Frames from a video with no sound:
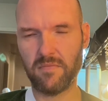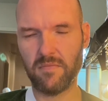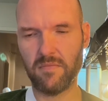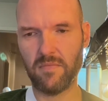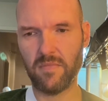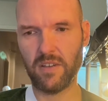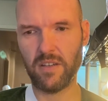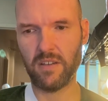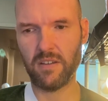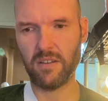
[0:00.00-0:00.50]

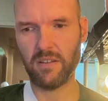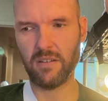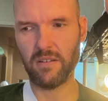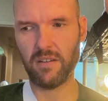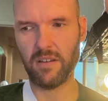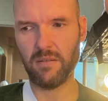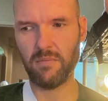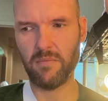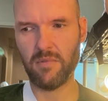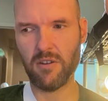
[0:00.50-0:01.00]

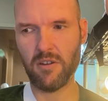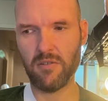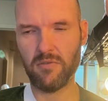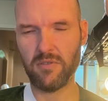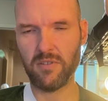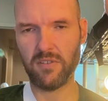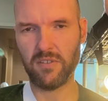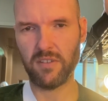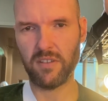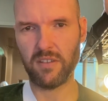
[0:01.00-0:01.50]
I'm
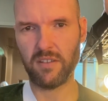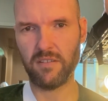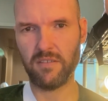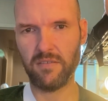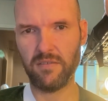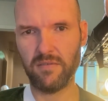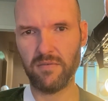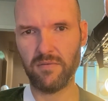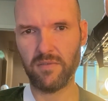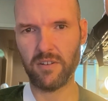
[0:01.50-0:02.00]
noticing
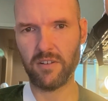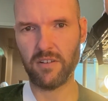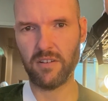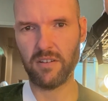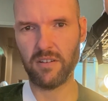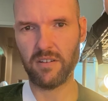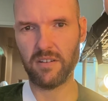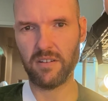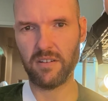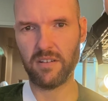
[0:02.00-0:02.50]
very
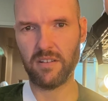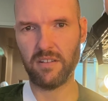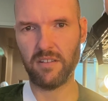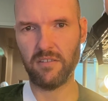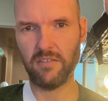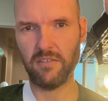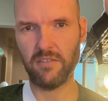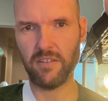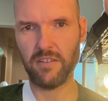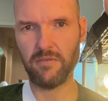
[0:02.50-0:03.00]

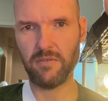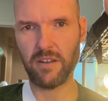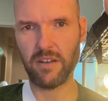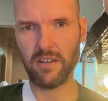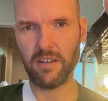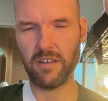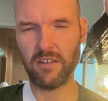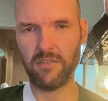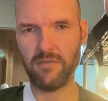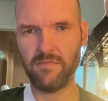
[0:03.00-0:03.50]
clearly right
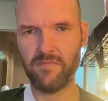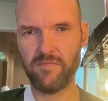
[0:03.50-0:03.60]
now.